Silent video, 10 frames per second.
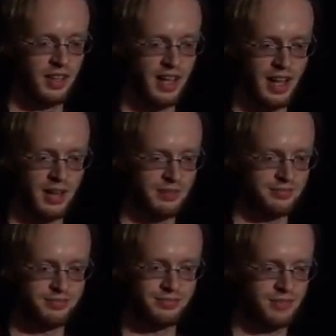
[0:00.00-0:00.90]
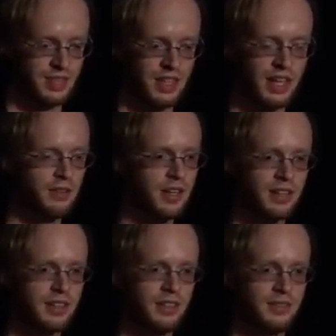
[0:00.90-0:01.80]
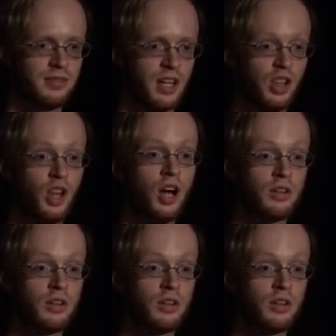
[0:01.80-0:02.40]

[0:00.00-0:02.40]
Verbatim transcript: Um, they have like a lot